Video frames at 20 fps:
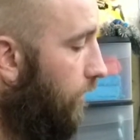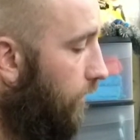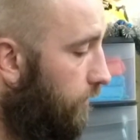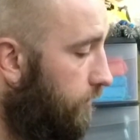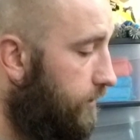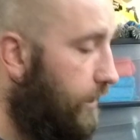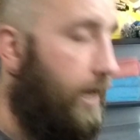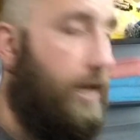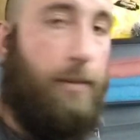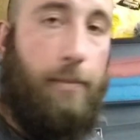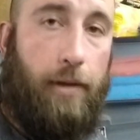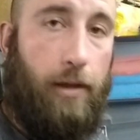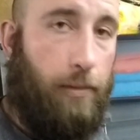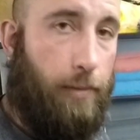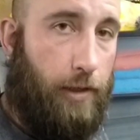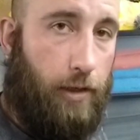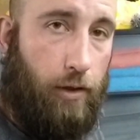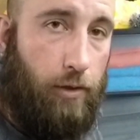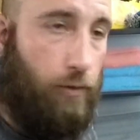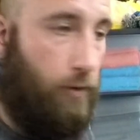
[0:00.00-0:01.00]
It's an
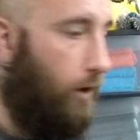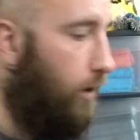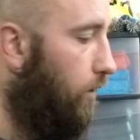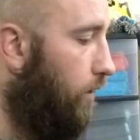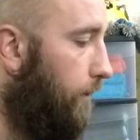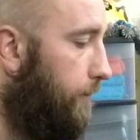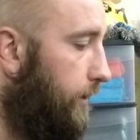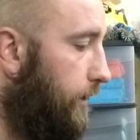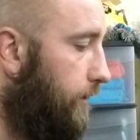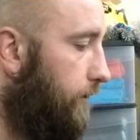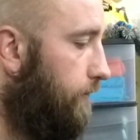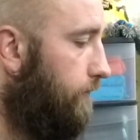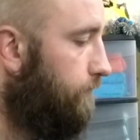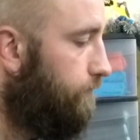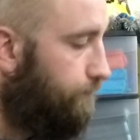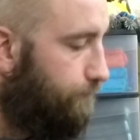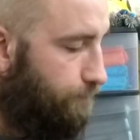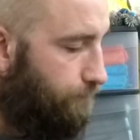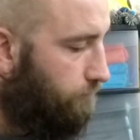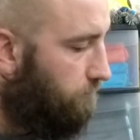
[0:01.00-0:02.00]
8mm throw. I mean,
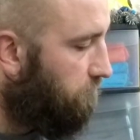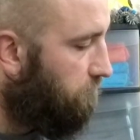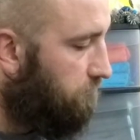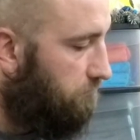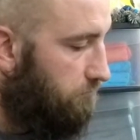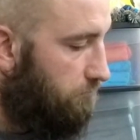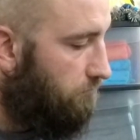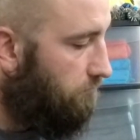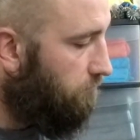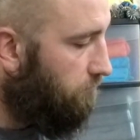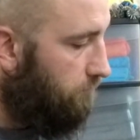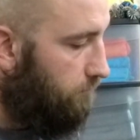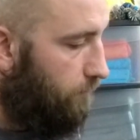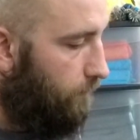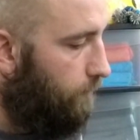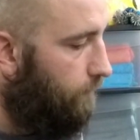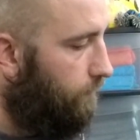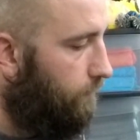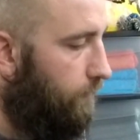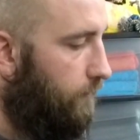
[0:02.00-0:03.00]

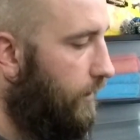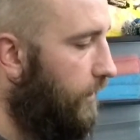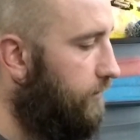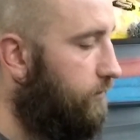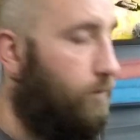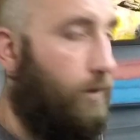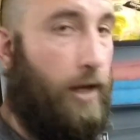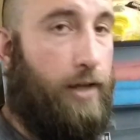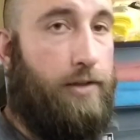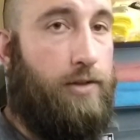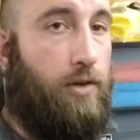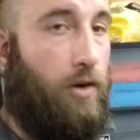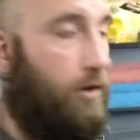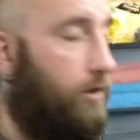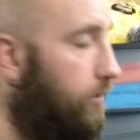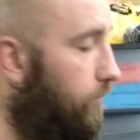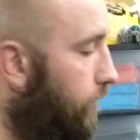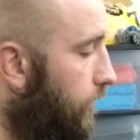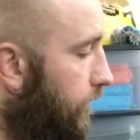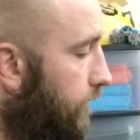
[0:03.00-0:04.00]
that's what I
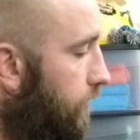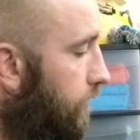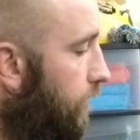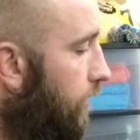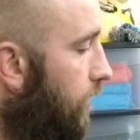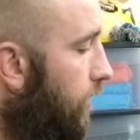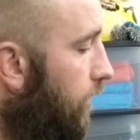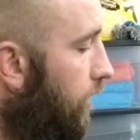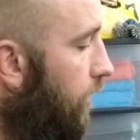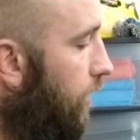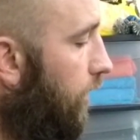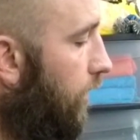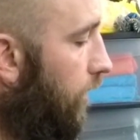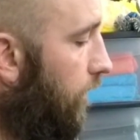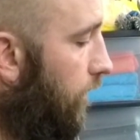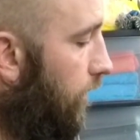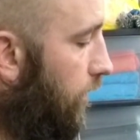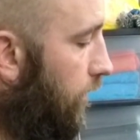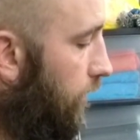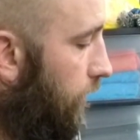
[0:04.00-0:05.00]
started with.
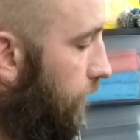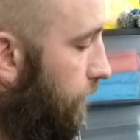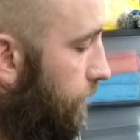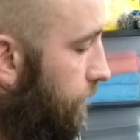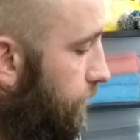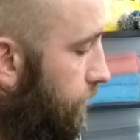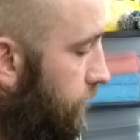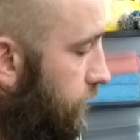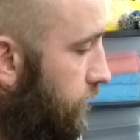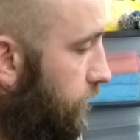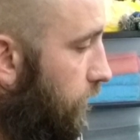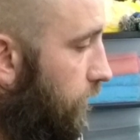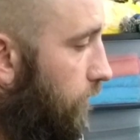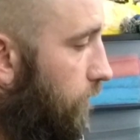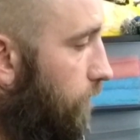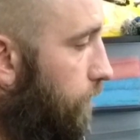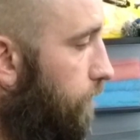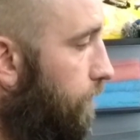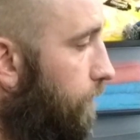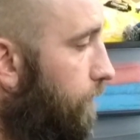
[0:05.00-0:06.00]

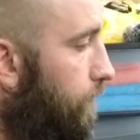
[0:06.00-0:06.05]
So